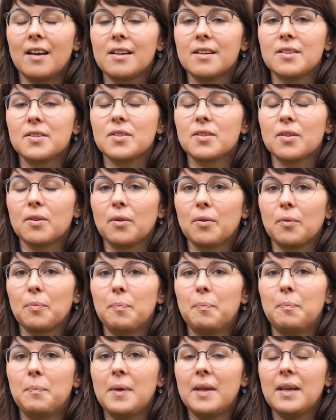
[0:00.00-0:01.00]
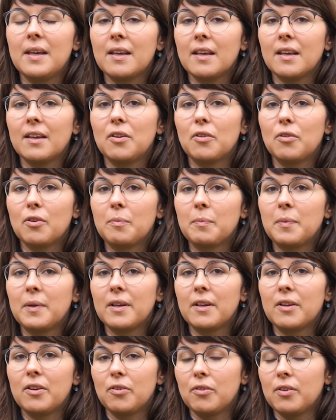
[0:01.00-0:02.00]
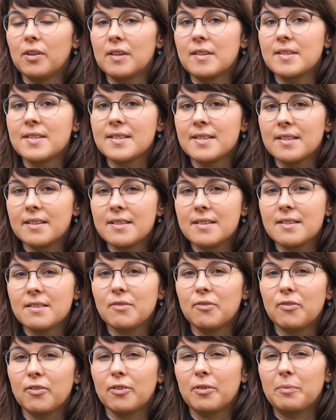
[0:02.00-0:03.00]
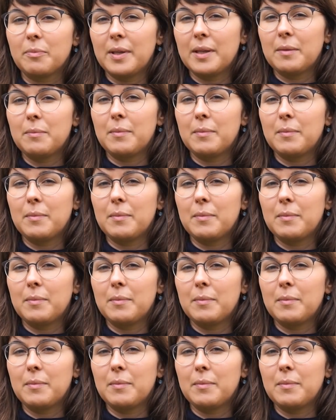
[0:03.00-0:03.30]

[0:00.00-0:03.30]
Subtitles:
So being a European Union citizen for me